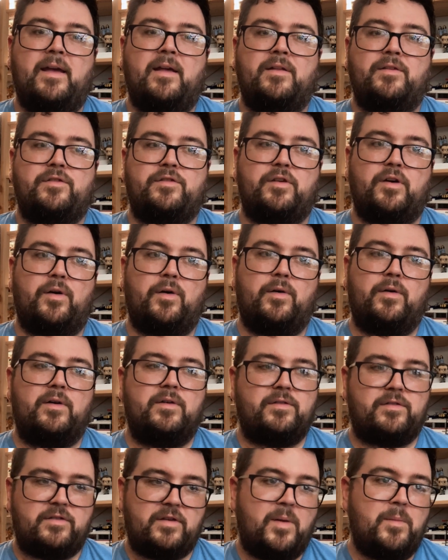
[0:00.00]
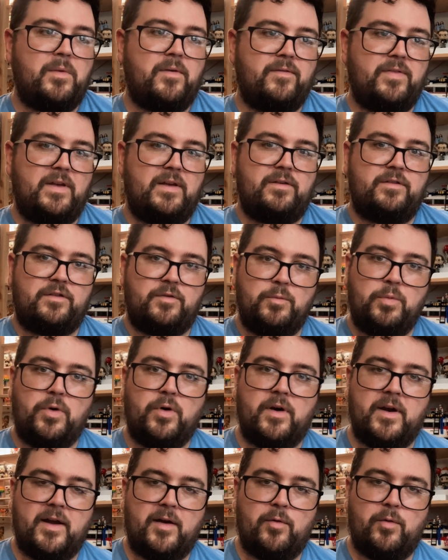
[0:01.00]
So some of these
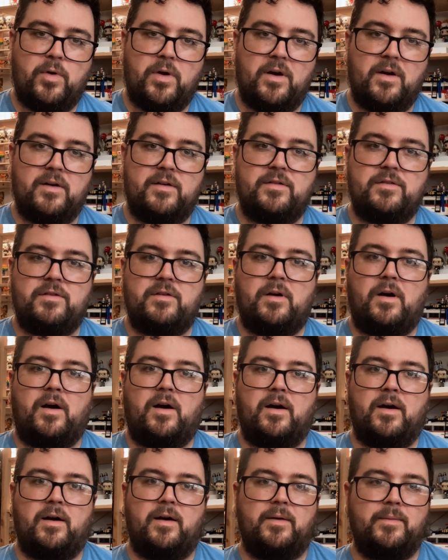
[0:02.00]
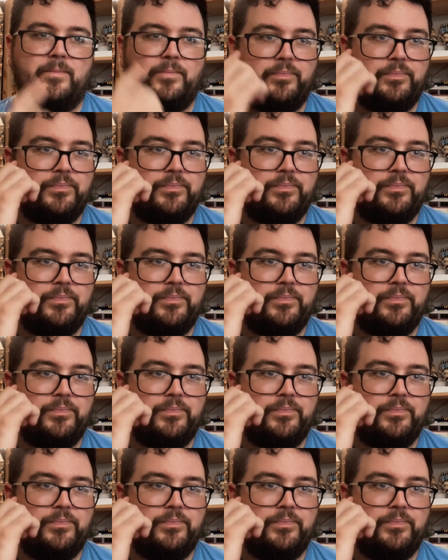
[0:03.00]
supporting works are,